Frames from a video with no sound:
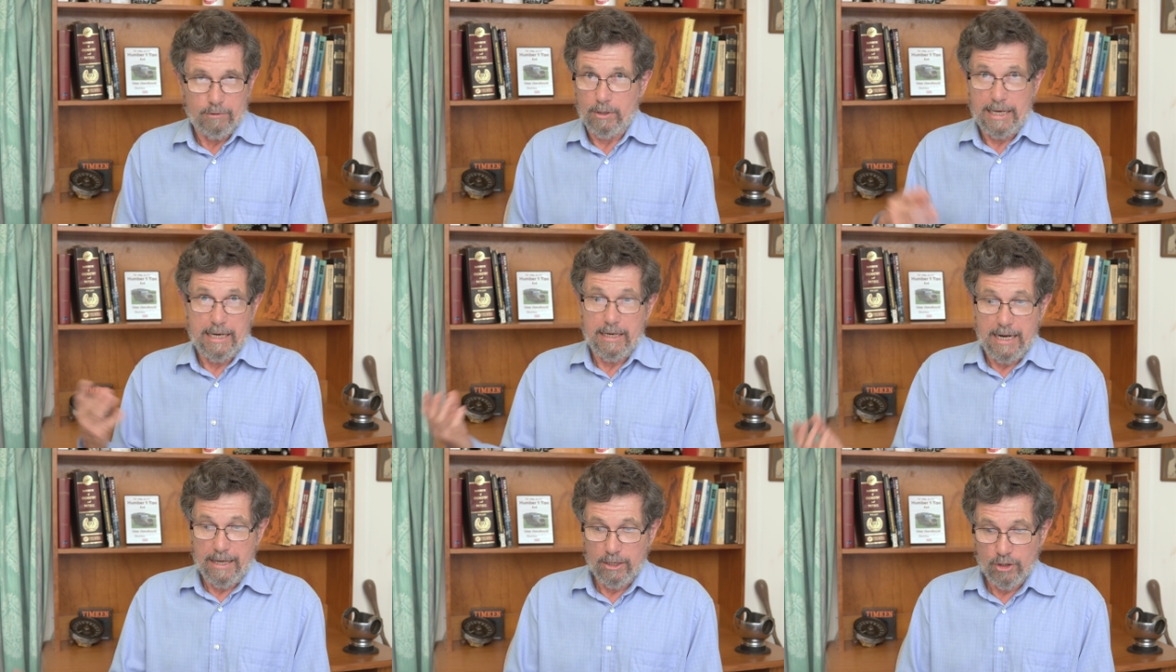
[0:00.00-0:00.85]
to get
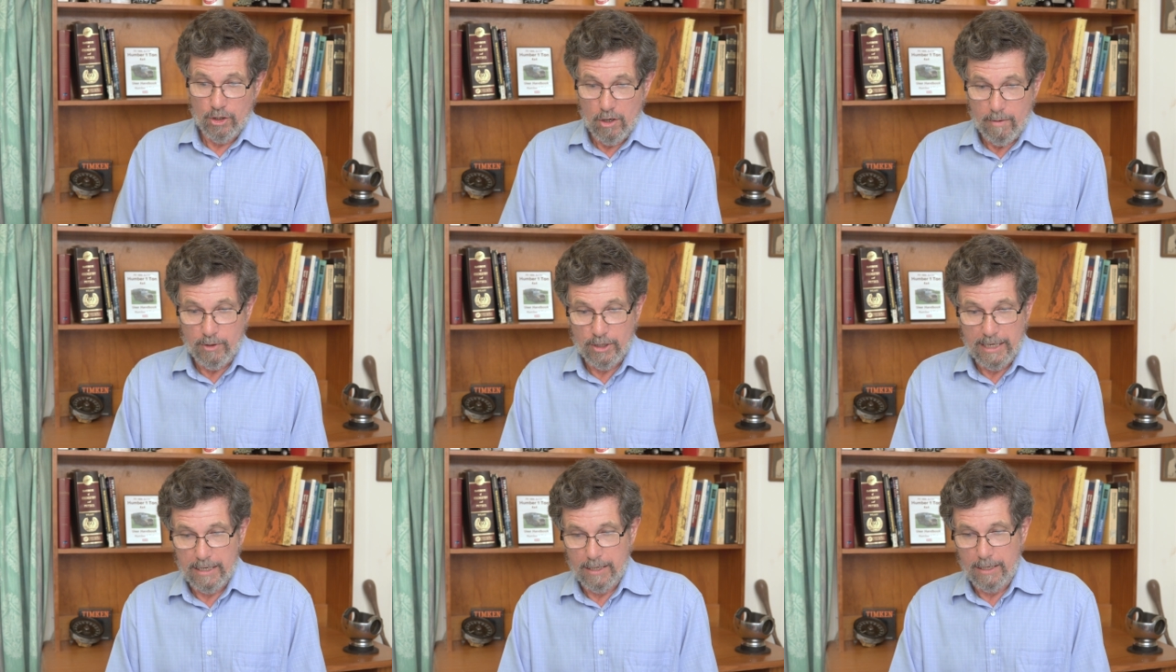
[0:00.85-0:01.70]
another job, to
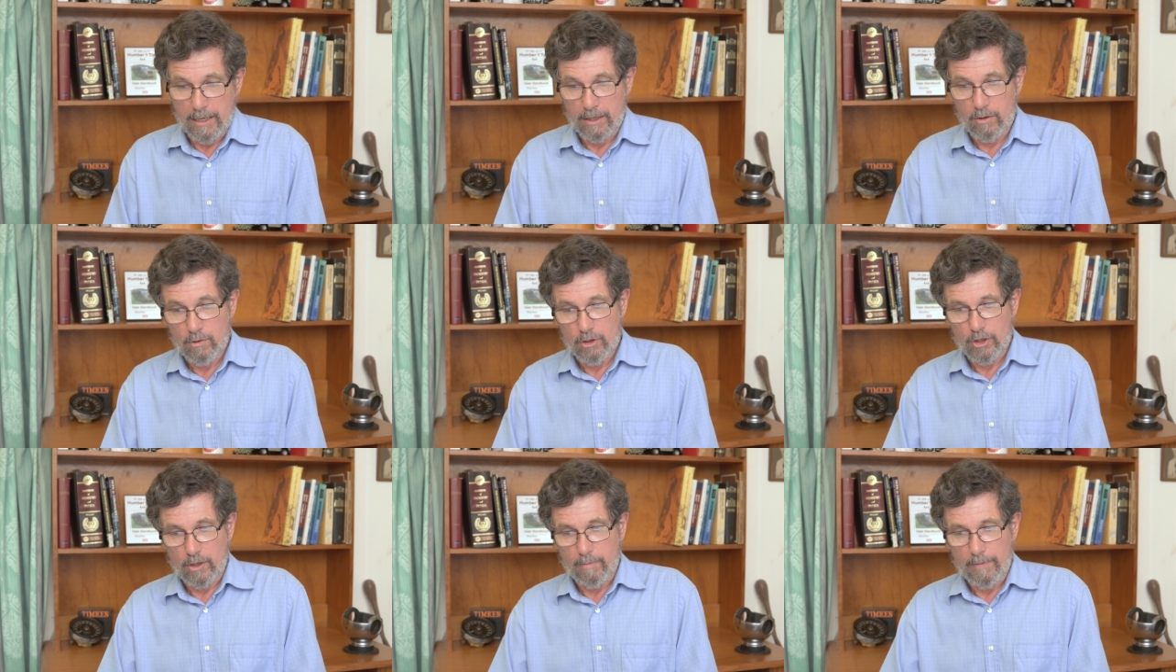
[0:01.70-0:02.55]
get a good
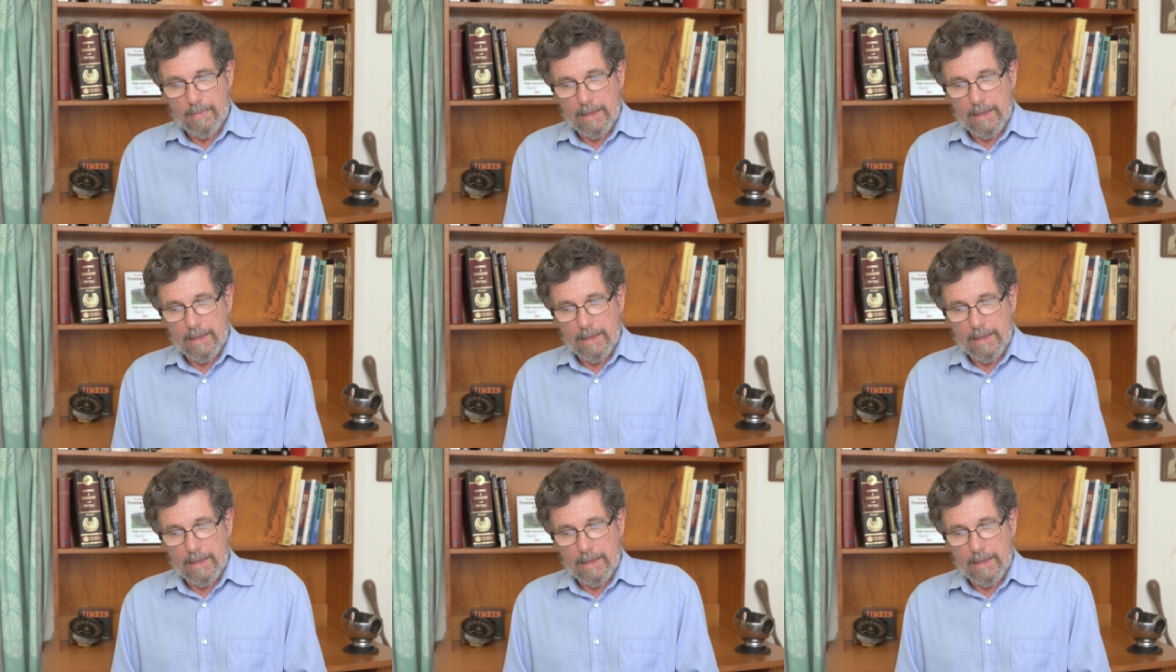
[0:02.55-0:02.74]
job.